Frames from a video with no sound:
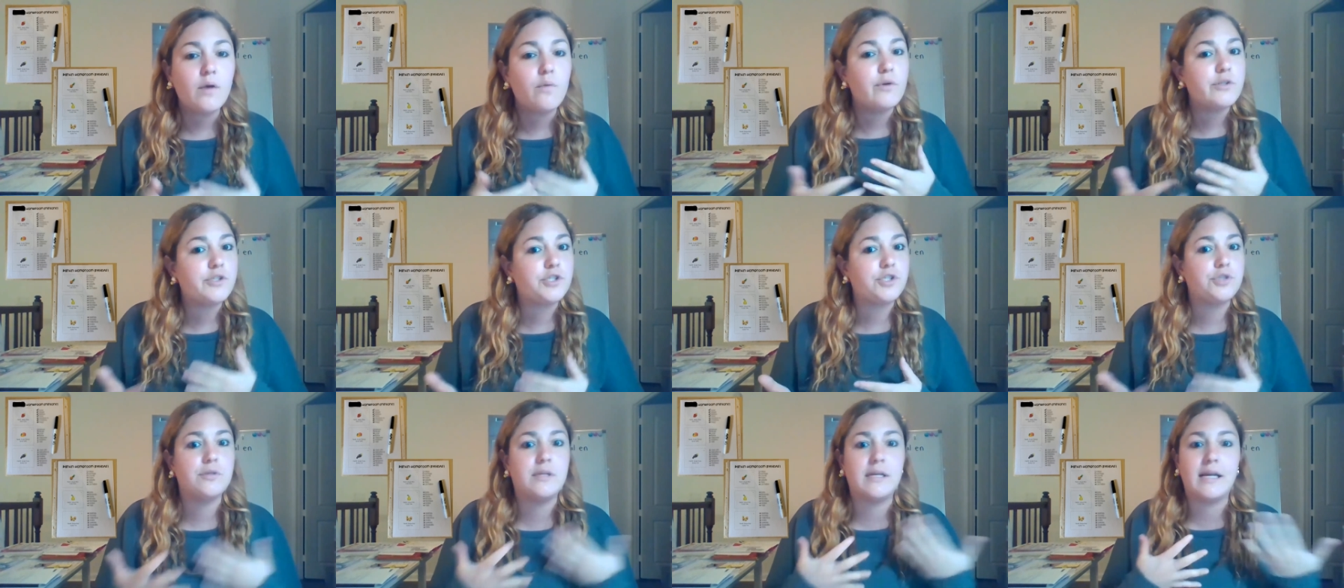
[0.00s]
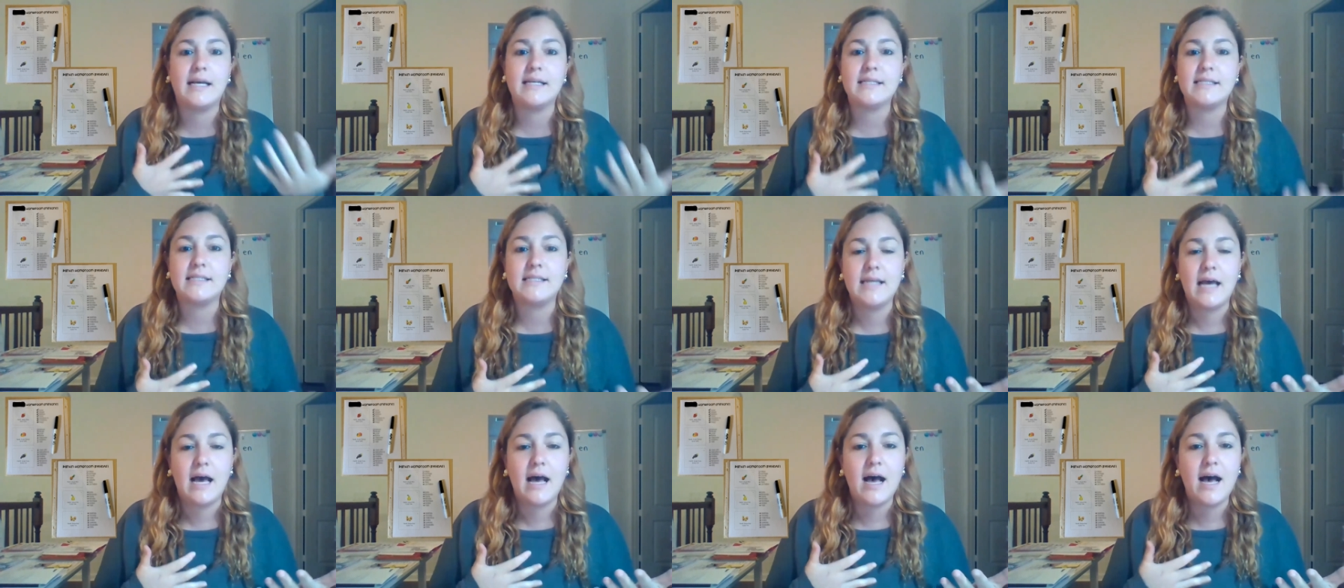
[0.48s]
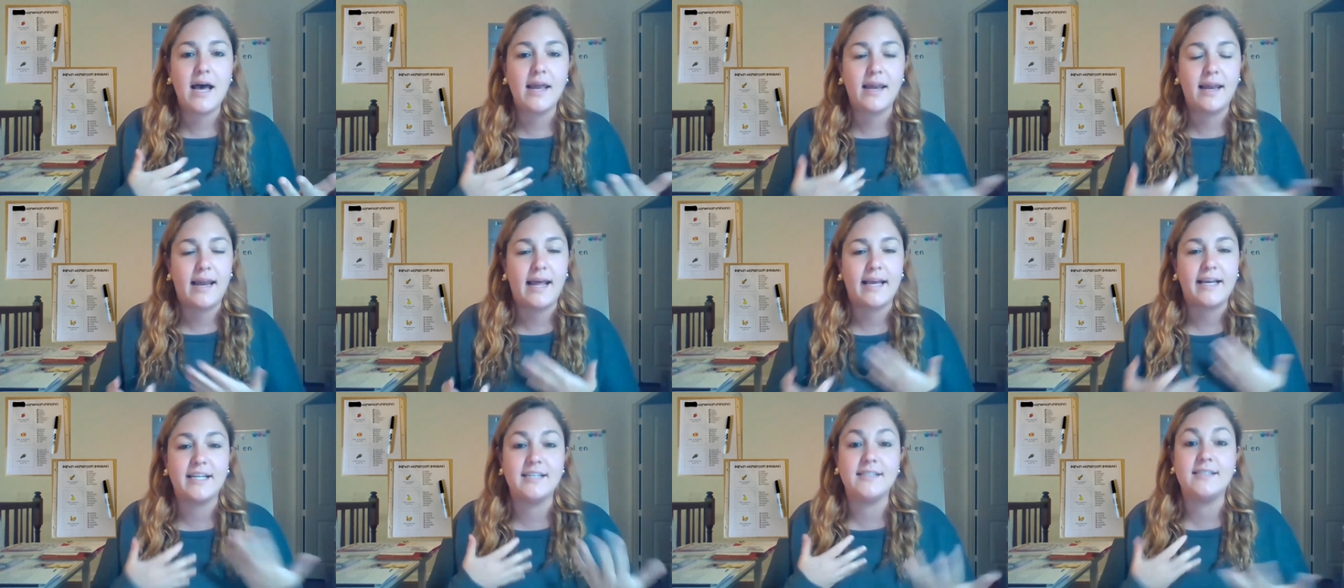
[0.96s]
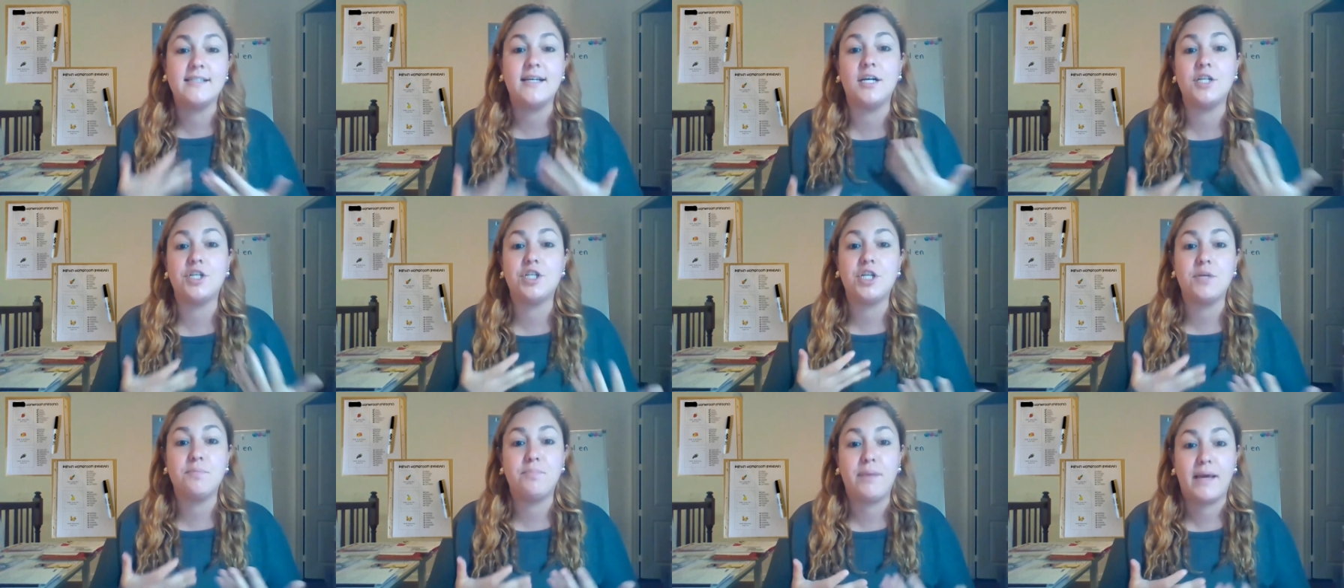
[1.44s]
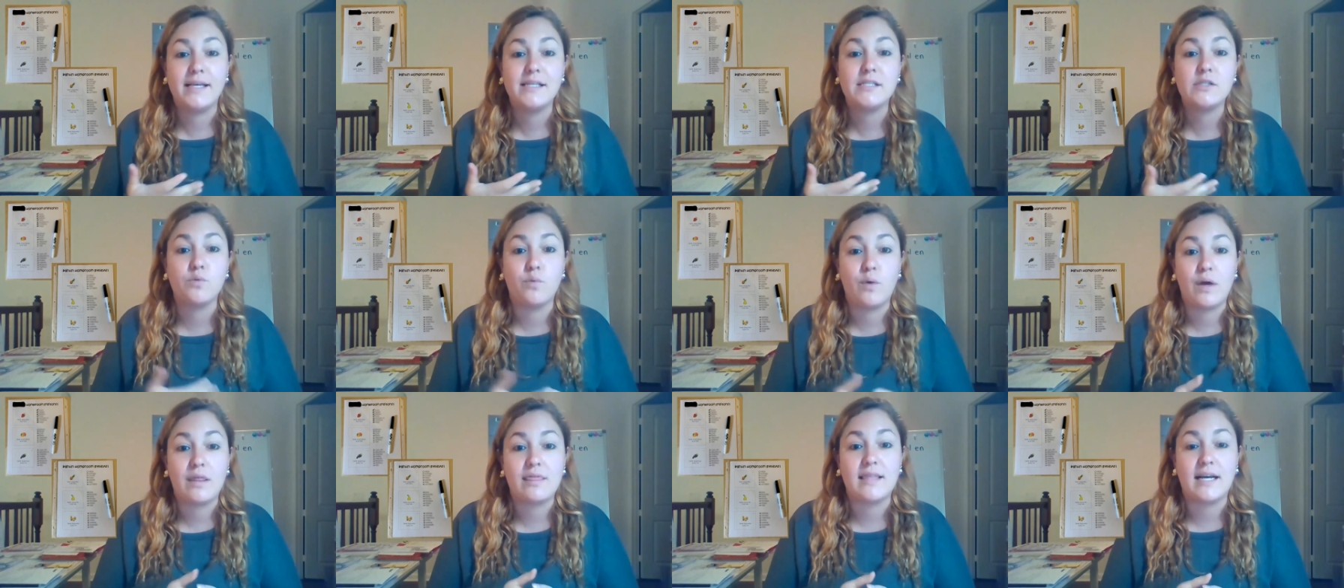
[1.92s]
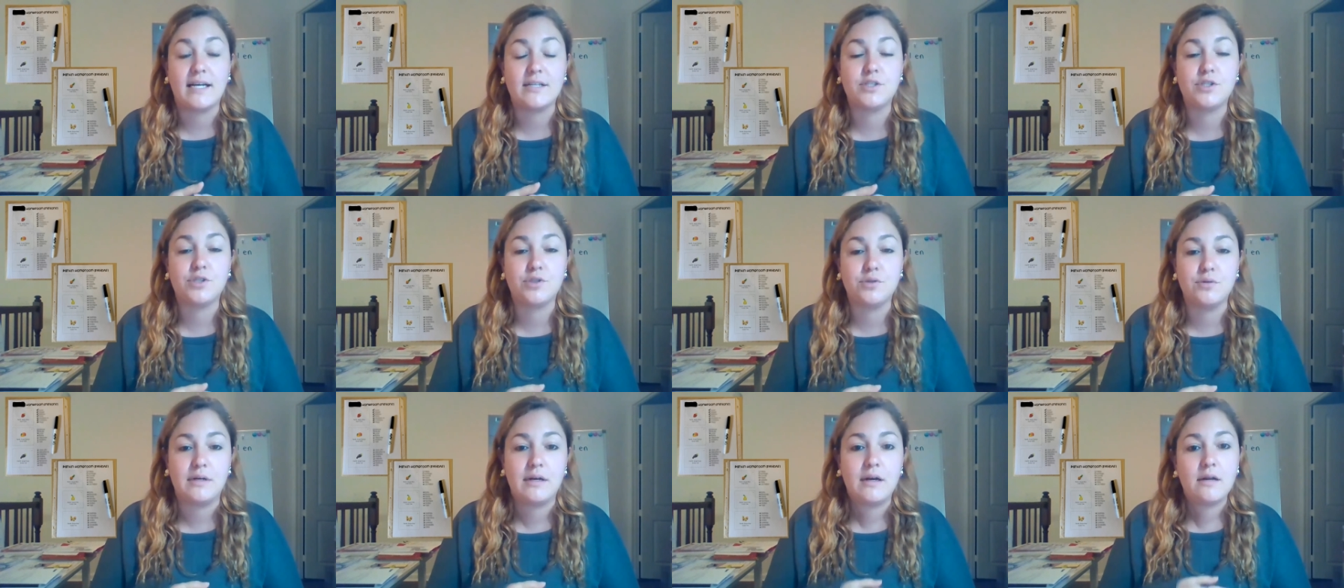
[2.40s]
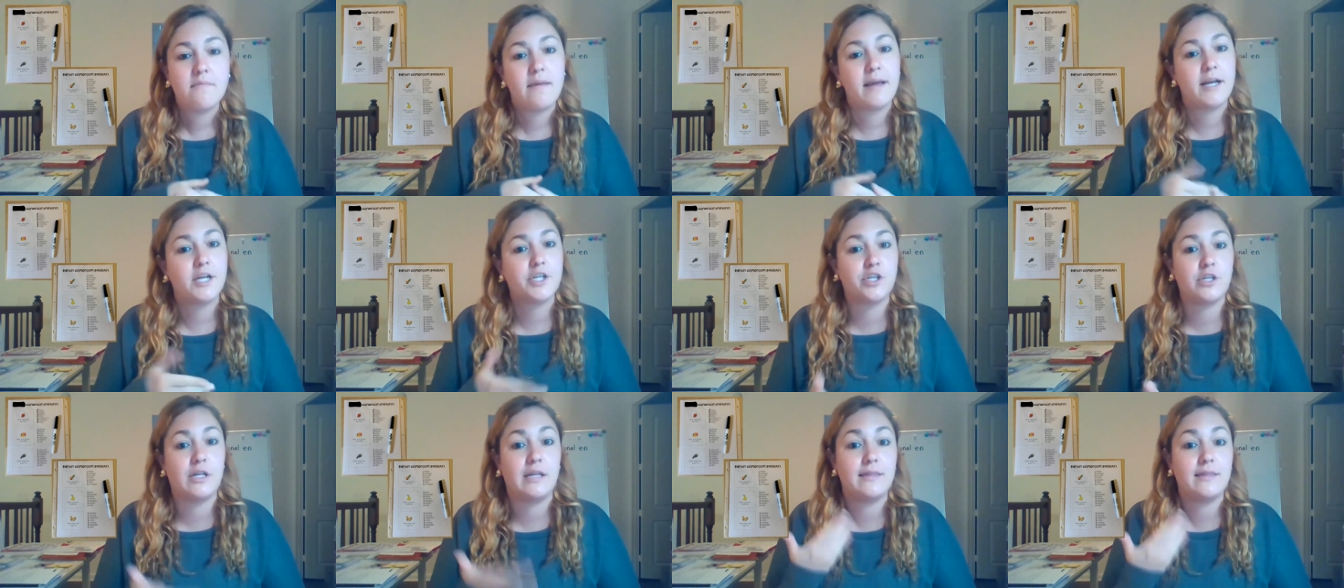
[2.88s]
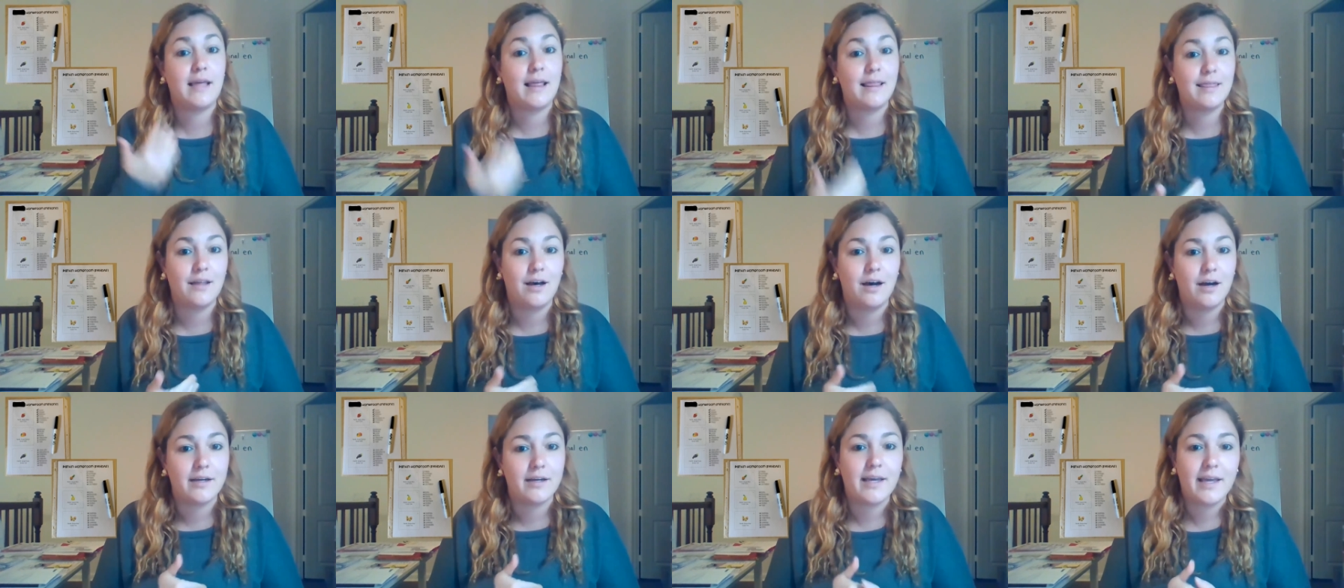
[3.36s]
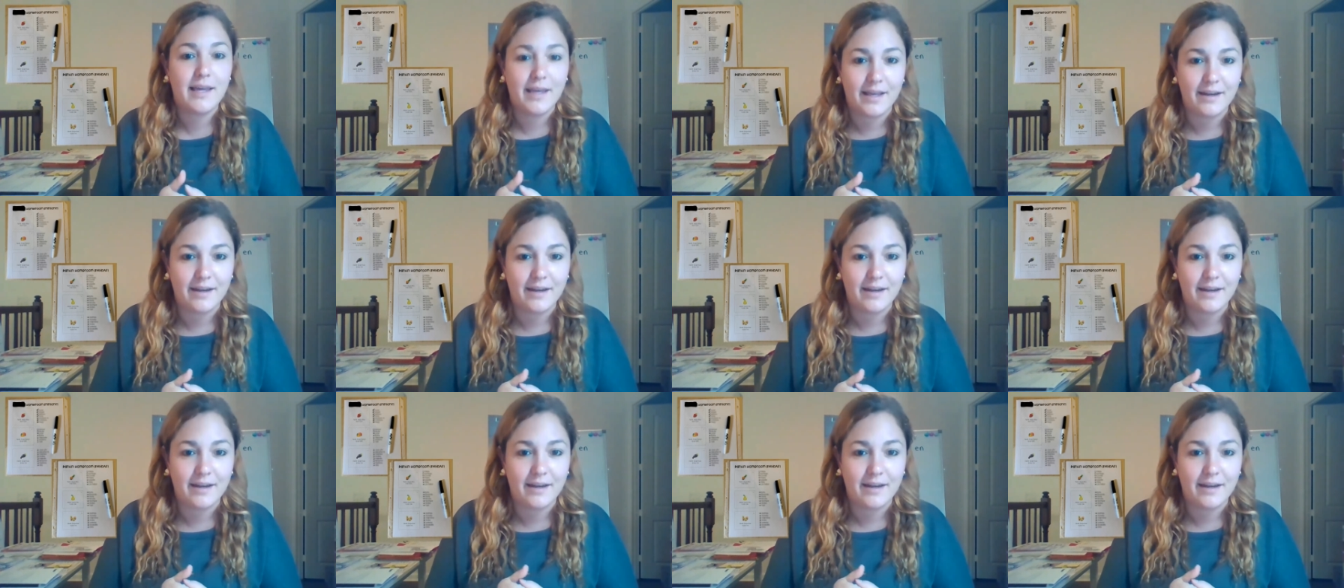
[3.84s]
which student has not, and I can touch base with that student and make sure that they log